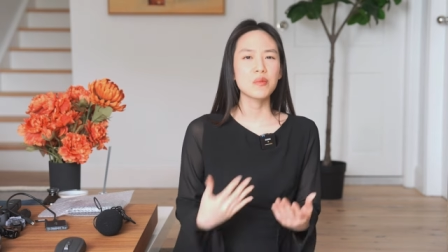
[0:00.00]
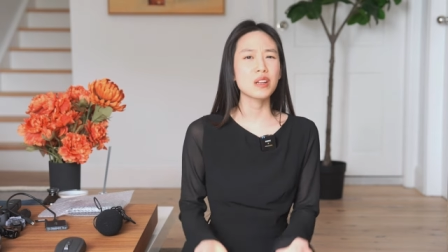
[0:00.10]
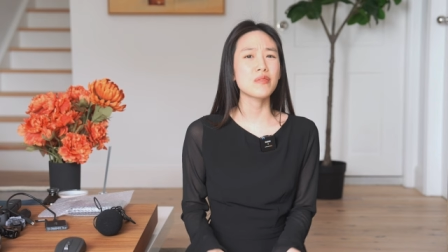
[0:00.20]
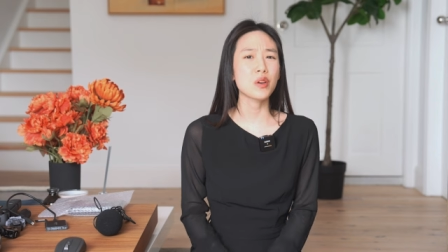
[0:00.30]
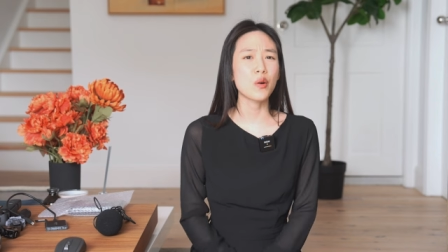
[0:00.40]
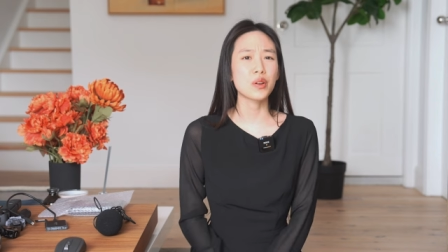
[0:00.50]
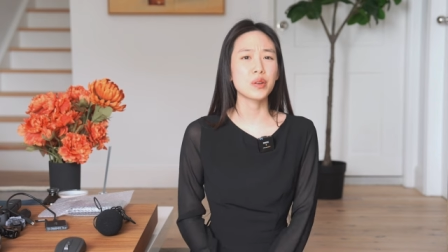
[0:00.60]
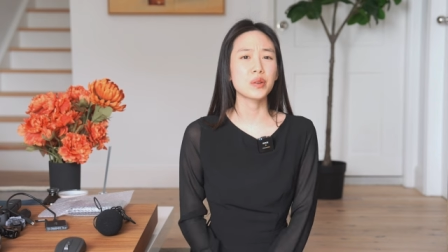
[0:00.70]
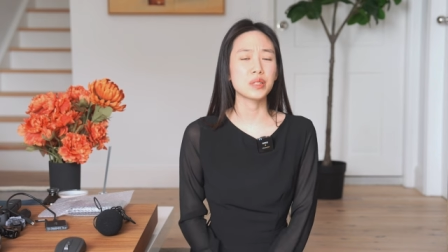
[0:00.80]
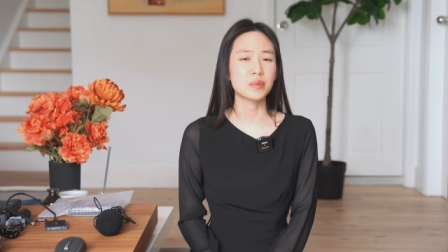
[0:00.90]
but if the
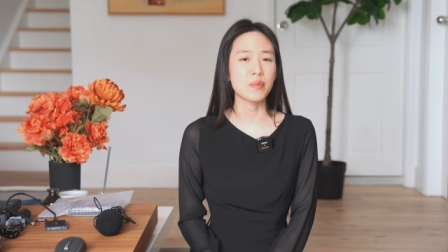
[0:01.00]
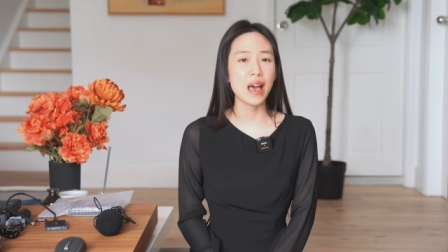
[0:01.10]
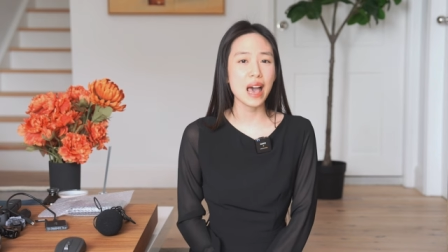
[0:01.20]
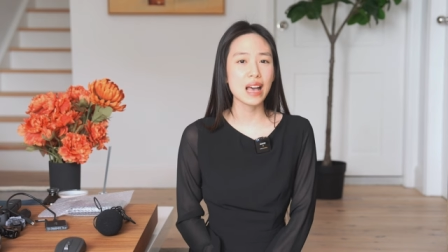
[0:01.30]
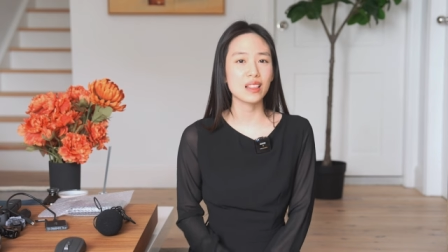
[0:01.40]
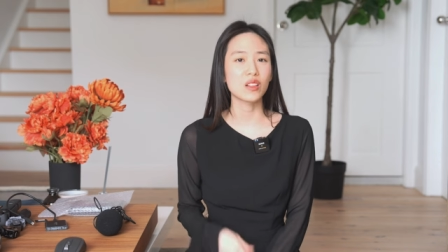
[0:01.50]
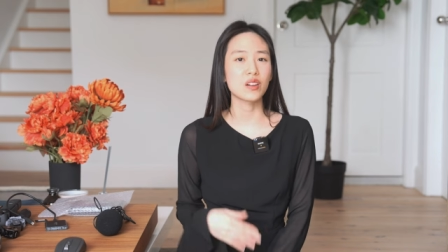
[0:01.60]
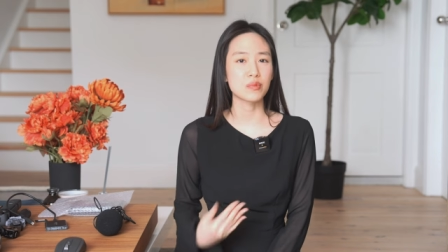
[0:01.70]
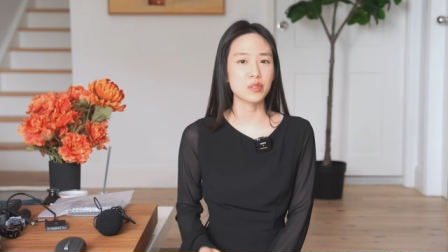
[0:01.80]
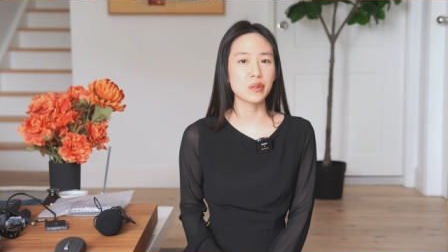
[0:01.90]
audio is bad, a
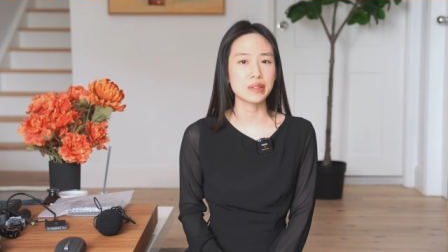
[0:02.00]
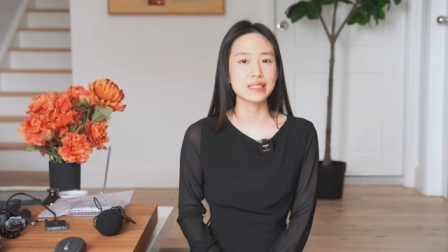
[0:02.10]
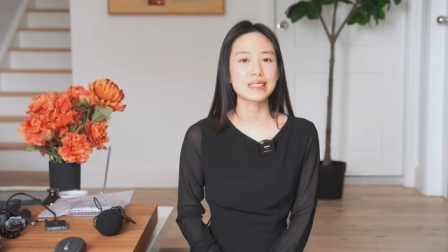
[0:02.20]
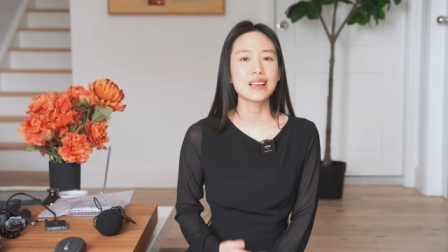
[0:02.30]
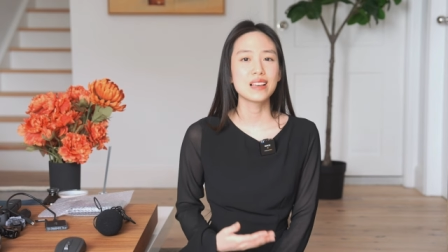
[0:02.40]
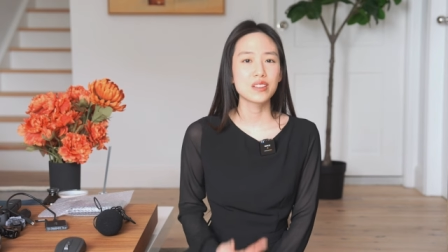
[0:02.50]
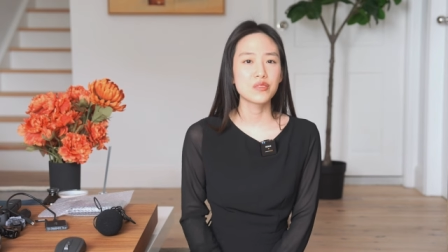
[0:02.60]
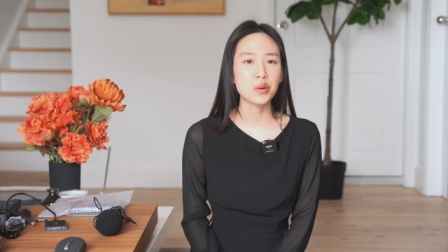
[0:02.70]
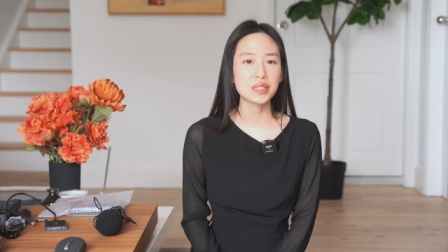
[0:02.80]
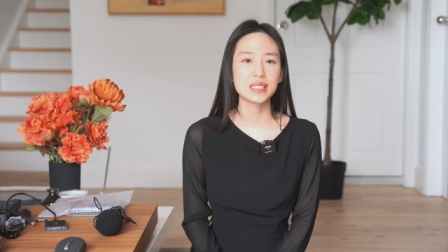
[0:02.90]
lot of noise, the
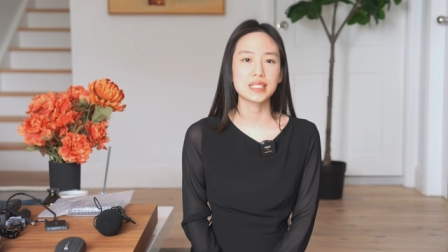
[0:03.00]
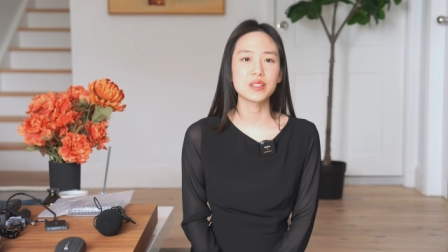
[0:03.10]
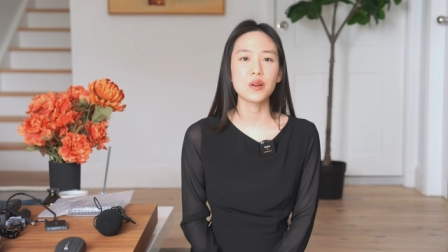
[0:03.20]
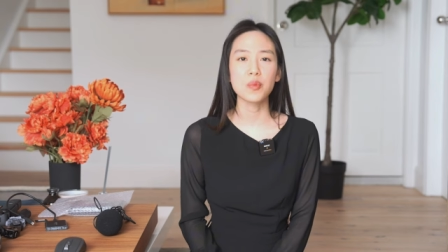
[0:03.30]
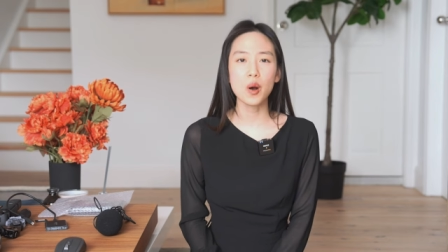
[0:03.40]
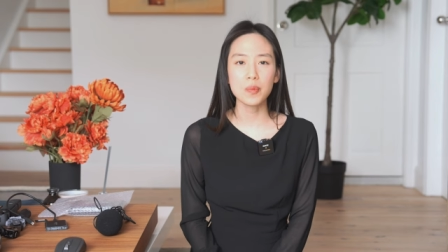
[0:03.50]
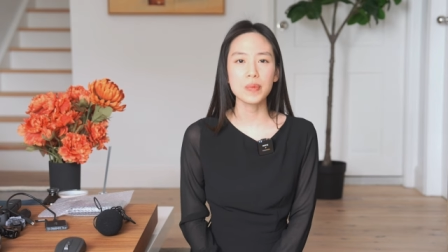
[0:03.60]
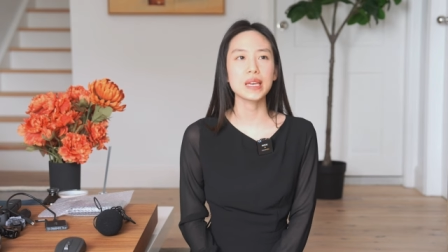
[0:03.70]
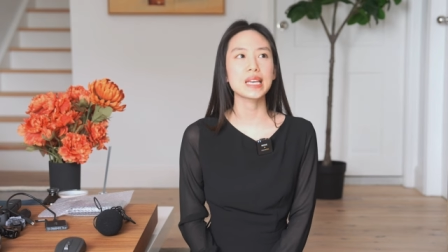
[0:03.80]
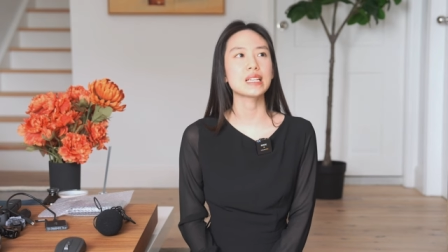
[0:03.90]
voice is not
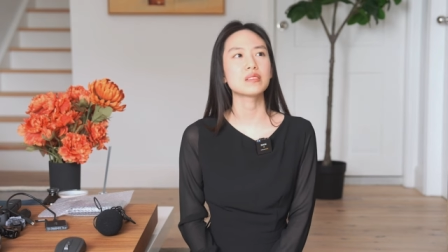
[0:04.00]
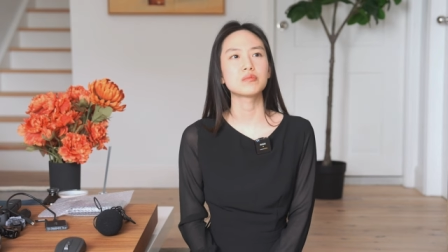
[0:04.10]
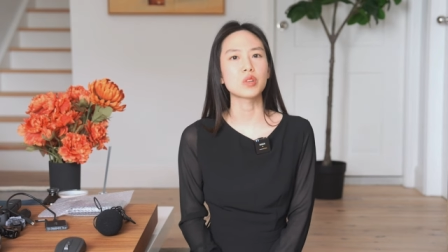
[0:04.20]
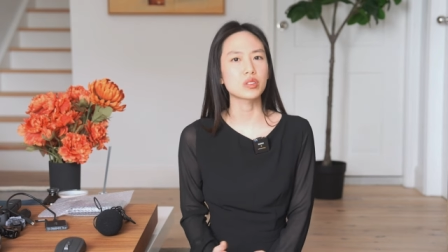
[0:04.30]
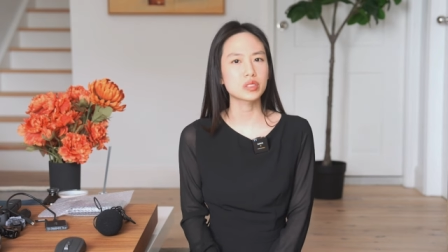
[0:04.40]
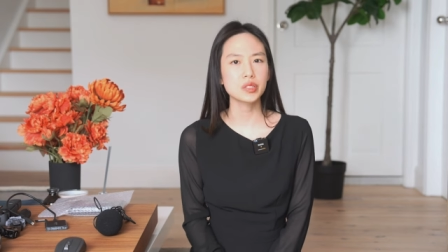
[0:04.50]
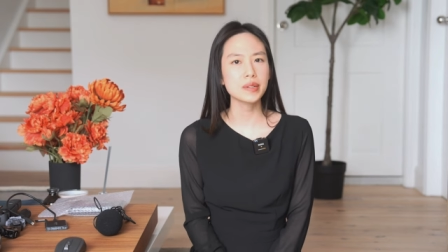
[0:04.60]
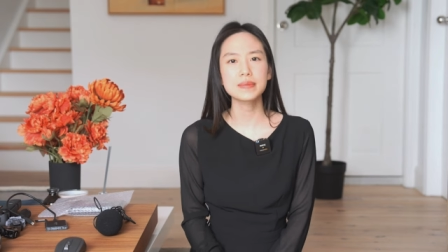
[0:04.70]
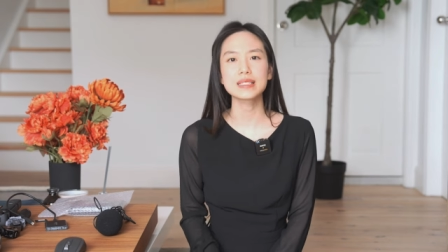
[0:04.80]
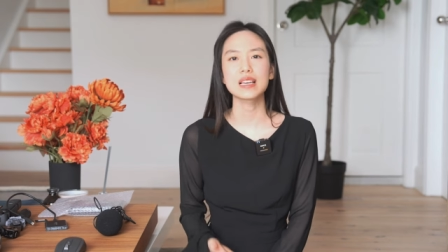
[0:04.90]
popping, not
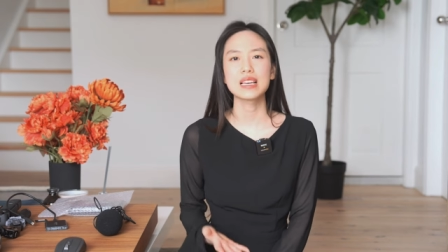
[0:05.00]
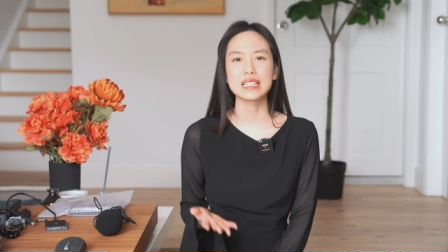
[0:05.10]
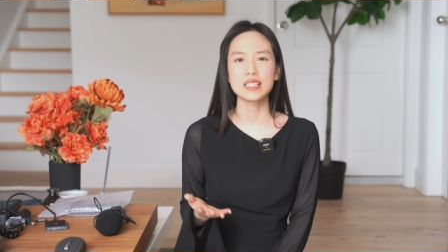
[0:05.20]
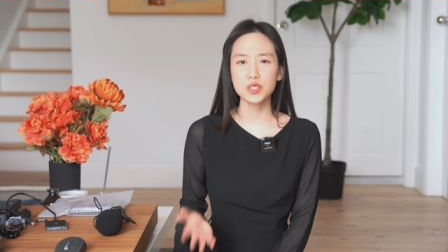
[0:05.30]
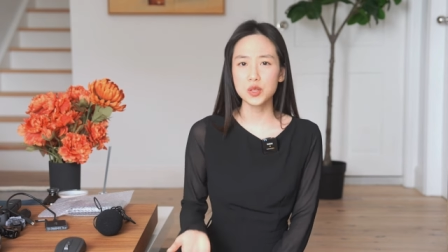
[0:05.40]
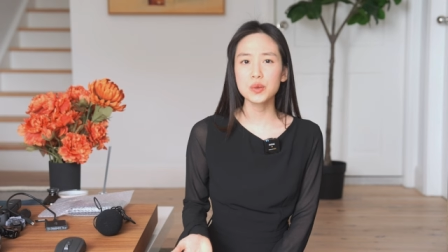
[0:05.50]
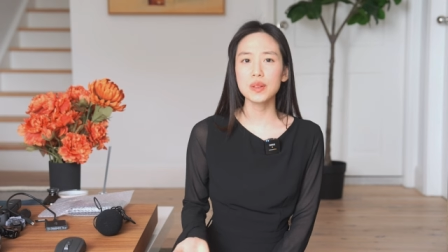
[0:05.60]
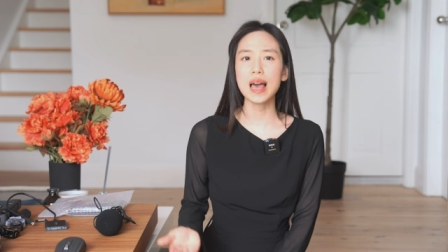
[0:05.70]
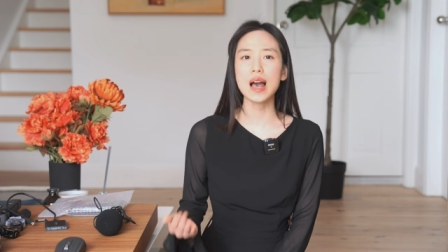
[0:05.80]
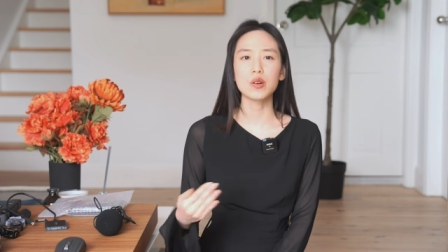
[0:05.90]
crisp, is it too
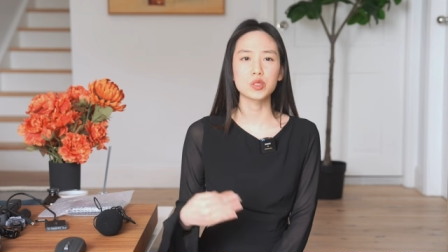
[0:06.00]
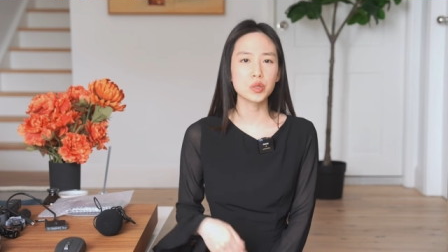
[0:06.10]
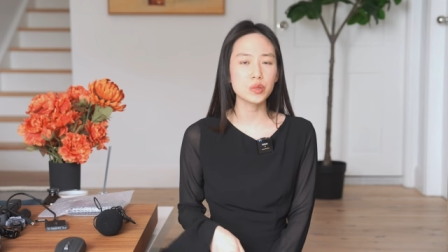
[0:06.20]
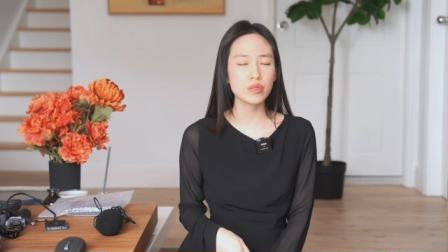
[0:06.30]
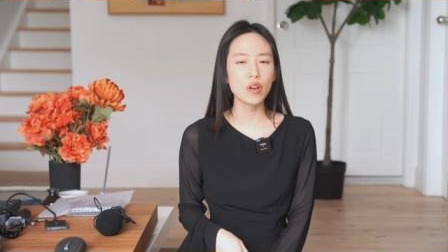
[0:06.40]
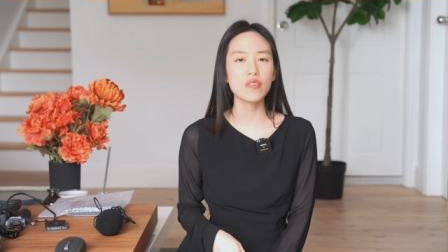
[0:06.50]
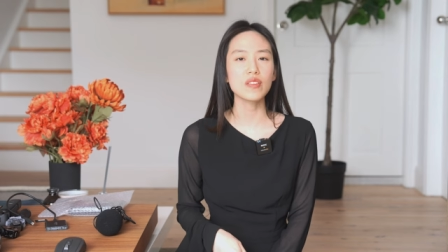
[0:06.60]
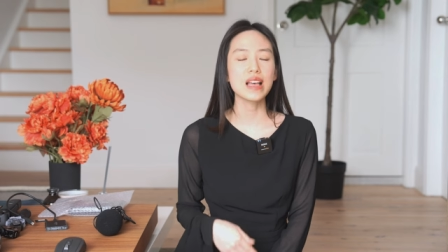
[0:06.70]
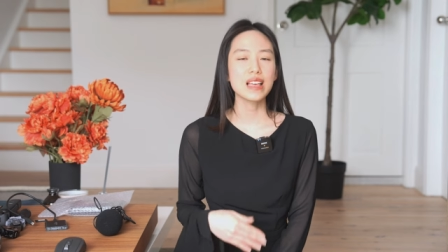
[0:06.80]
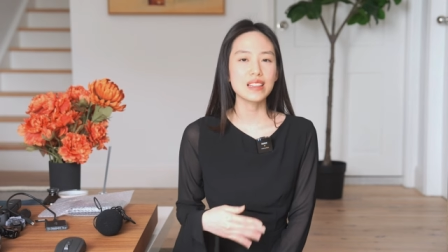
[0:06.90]
loud or too soft?